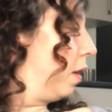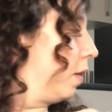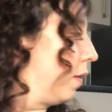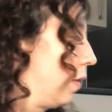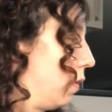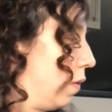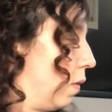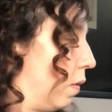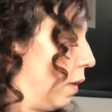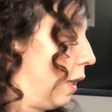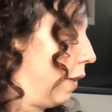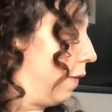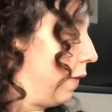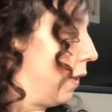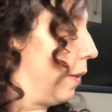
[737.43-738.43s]
So
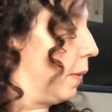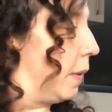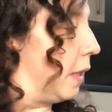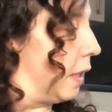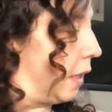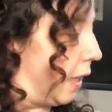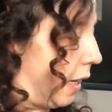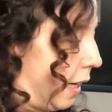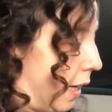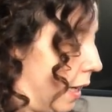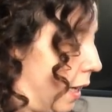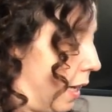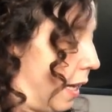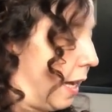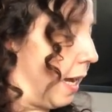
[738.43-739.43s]
if you
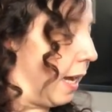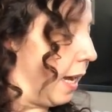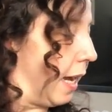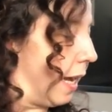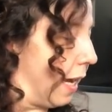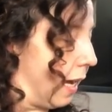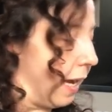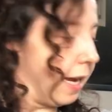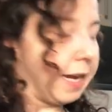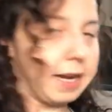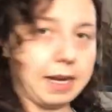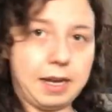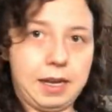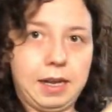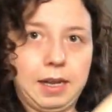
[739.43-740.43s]
see
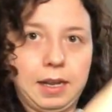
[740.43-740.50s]
here,